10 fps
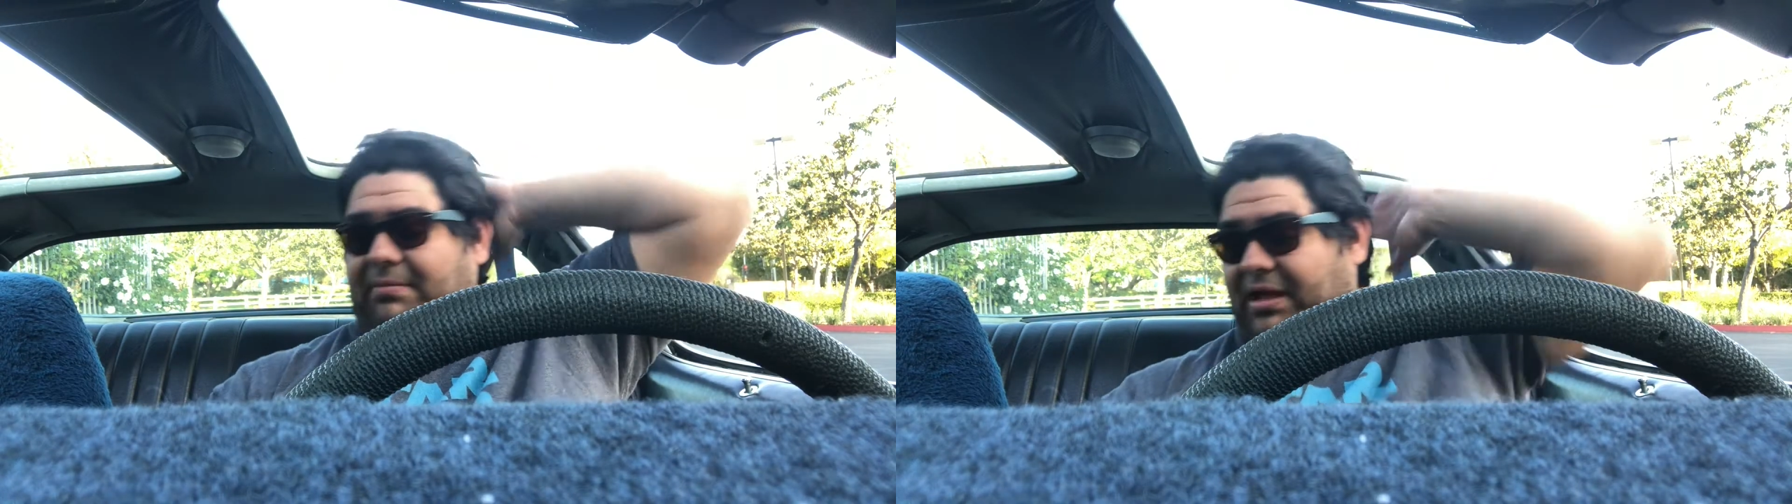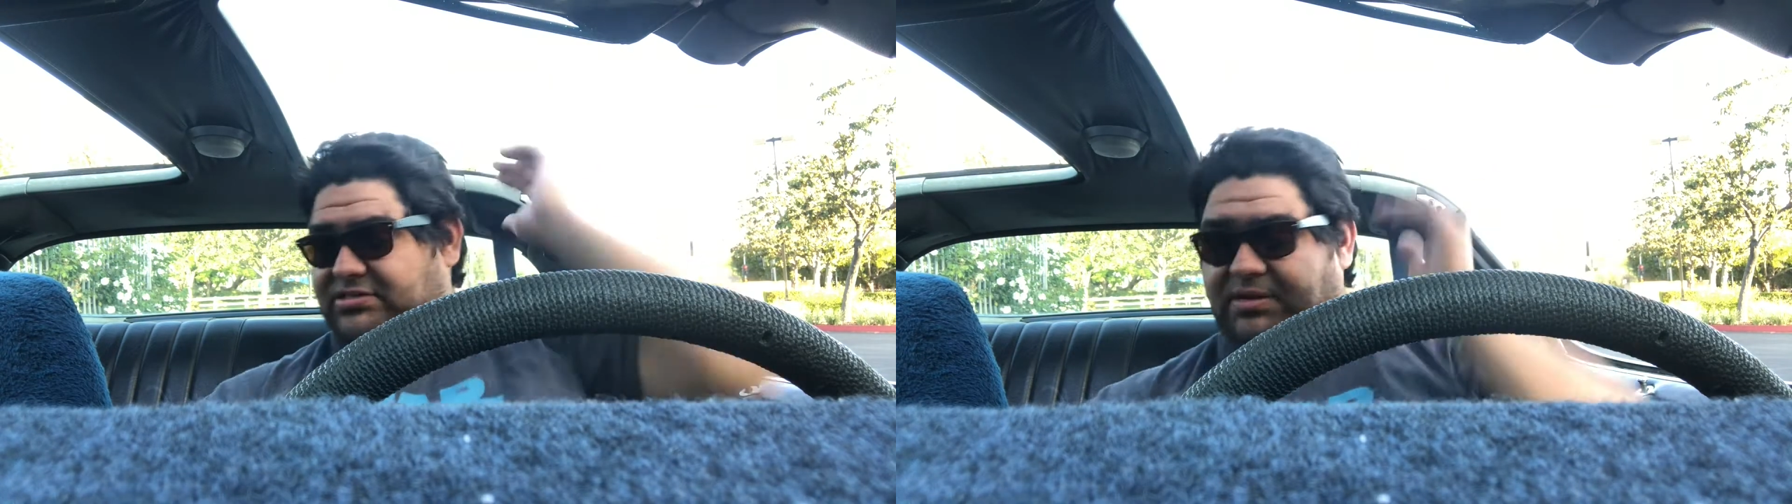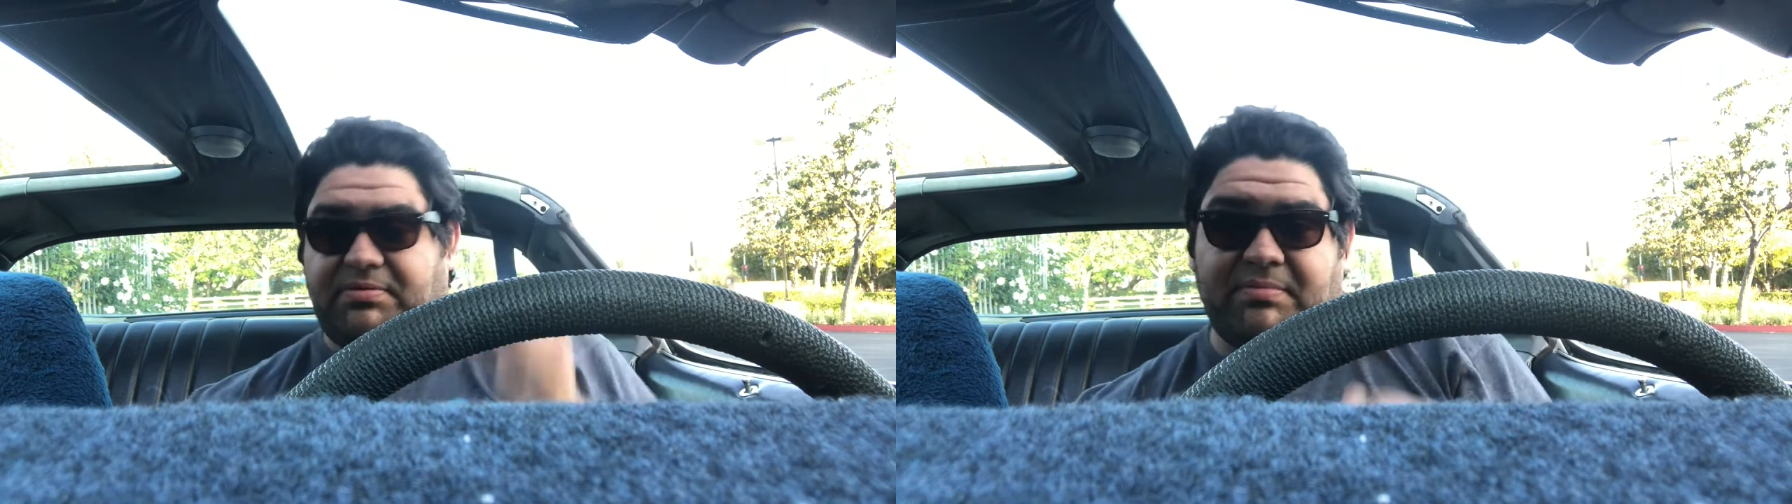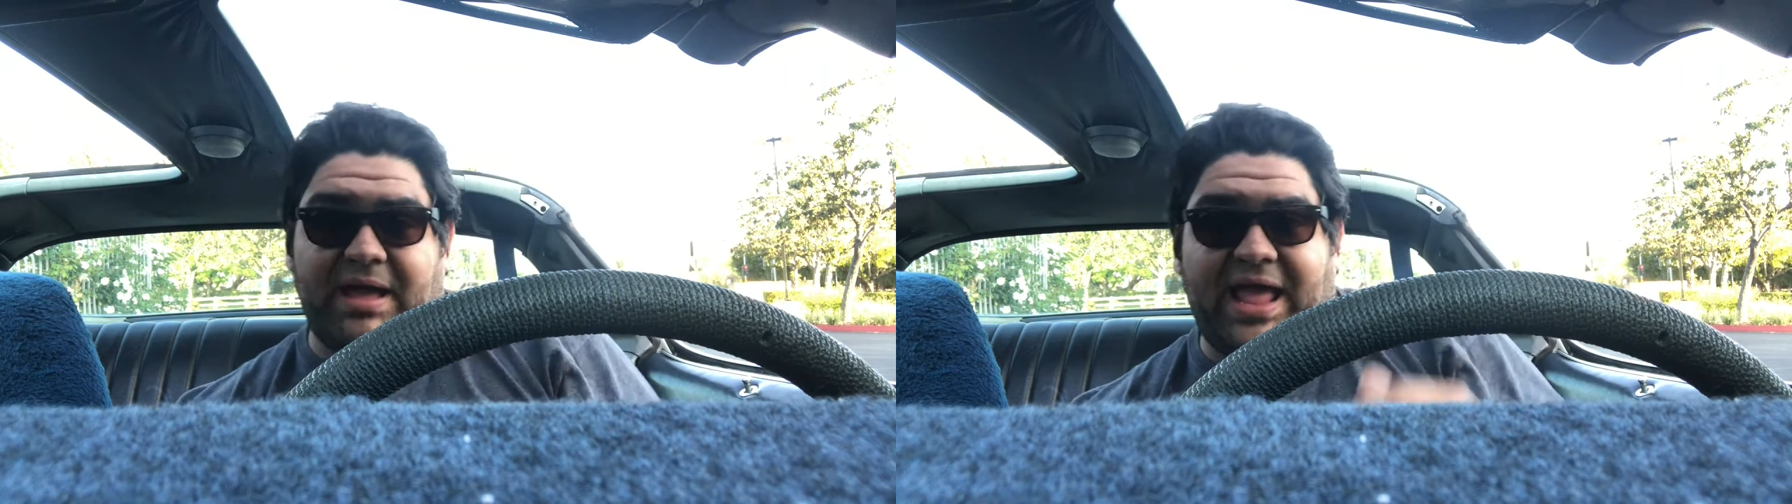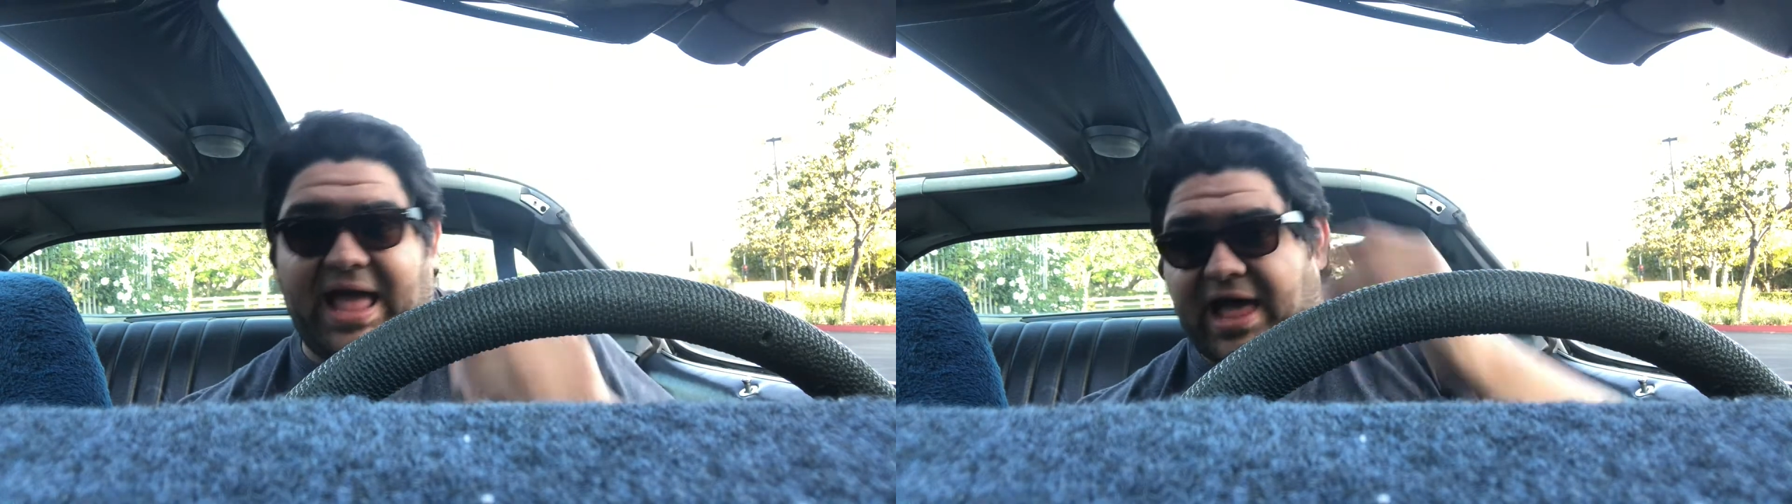I'm actually going to put
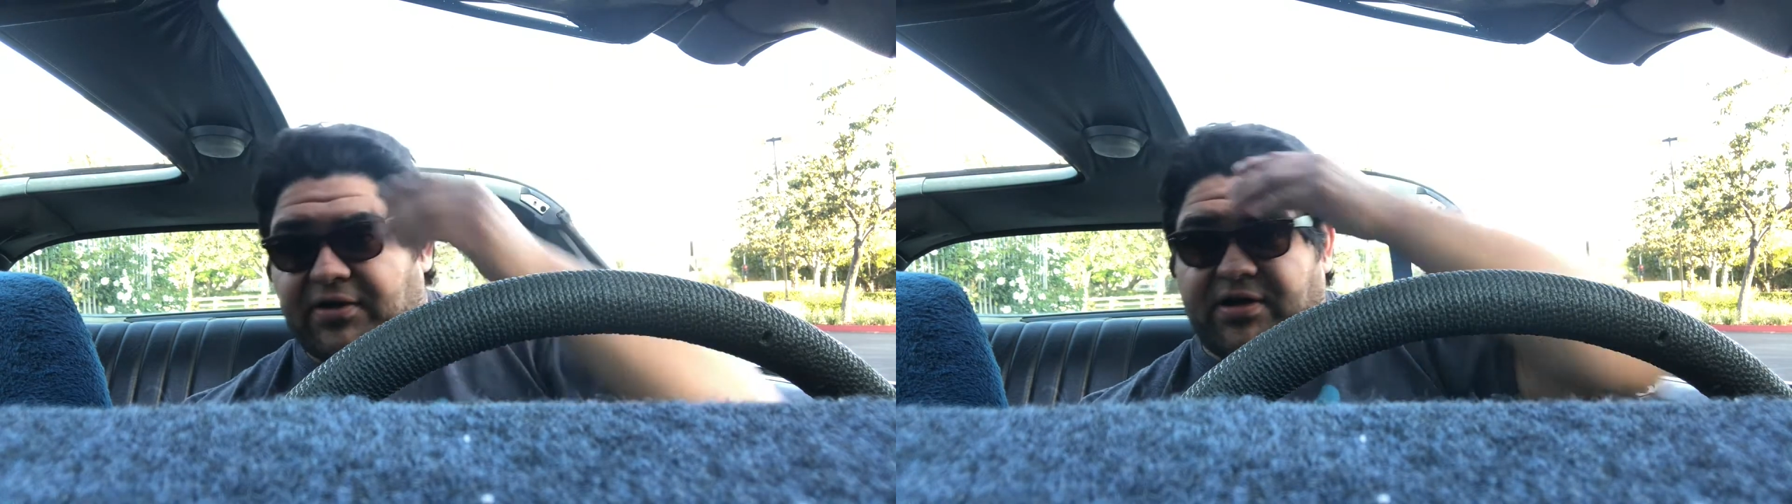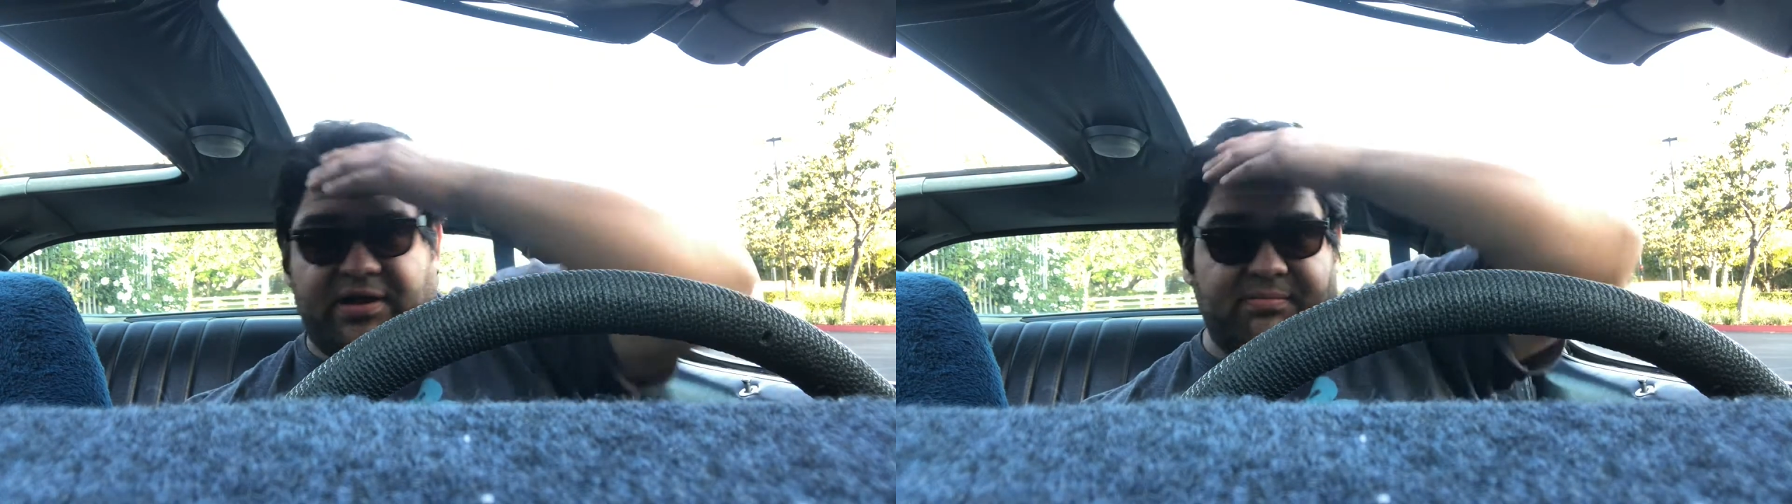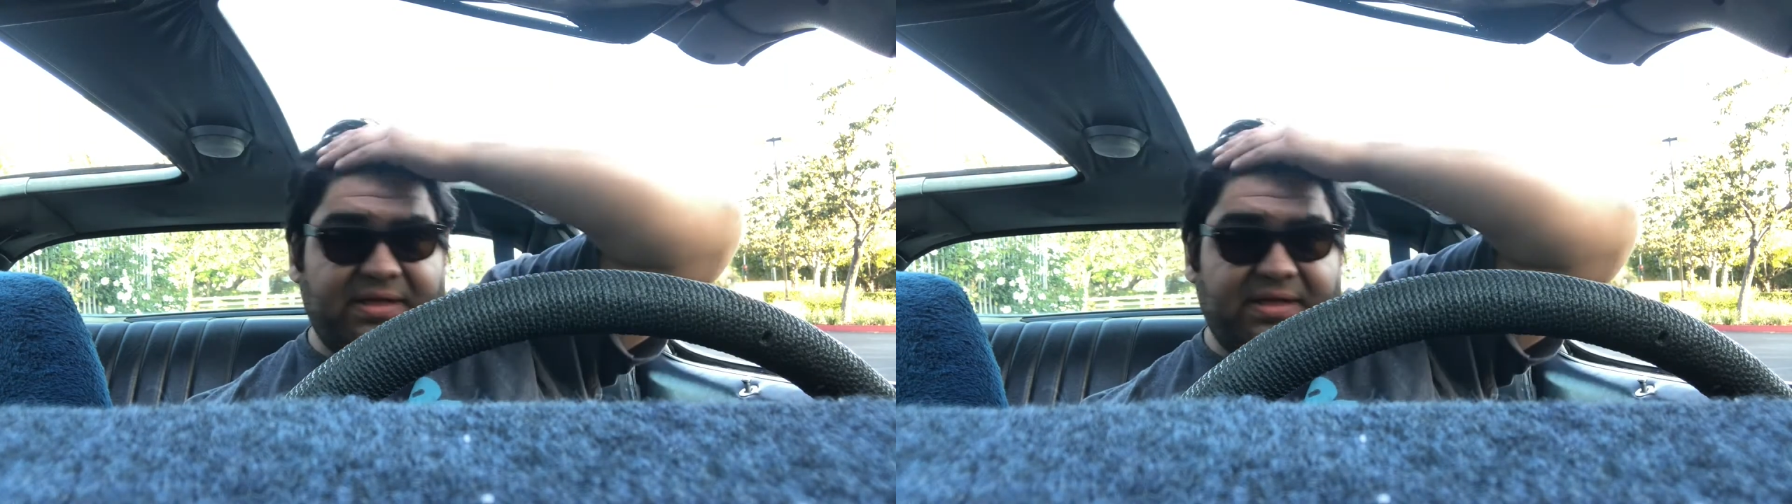my hat on